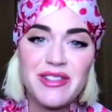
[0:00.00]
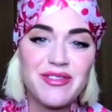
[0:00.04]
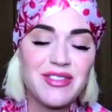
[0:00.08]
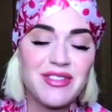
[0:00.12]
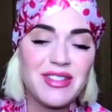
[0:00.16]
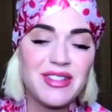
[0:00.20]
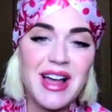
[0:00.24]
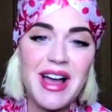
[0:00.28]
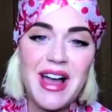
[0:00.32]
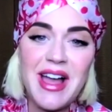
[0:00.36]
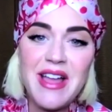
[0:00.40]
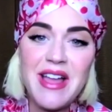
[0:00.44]
of
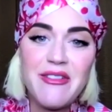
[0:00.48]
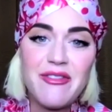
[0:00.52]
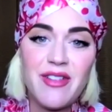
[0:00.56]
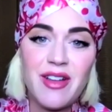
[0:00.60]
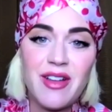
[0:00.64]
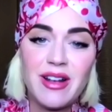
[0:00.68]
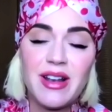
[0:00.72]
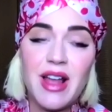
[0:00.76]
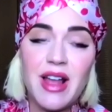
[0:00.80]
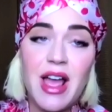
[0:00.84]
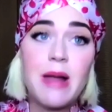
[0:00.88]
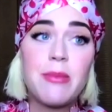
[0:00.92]
life
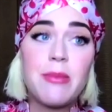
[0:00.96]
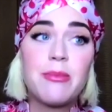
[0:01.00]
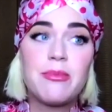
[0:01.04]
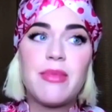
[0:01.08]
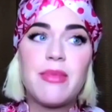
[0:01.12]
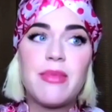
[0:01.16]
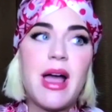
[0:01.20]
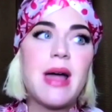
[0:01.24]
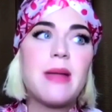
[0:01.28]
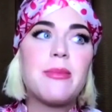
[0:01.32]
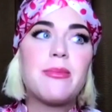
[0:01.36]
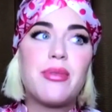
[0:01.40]

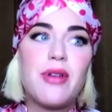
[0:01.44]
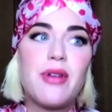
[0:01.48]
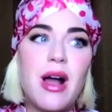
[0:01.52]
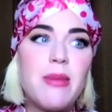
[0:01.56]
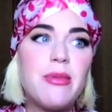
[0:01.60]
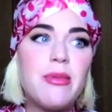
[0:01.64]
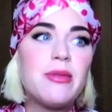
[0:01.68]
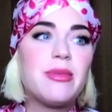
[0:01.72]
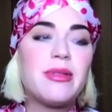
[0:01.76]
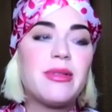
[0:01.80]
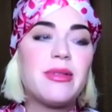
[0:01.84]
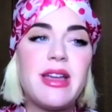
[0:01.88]
and
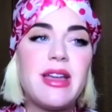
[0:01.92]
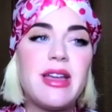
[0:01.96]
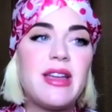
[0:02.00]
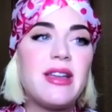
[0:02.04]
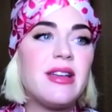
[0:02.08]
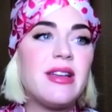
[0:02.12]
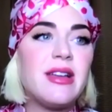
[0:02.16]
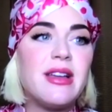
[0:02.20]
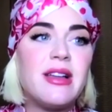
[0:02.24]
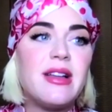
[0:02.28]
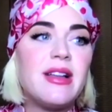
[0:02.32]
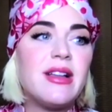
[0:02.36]
probably,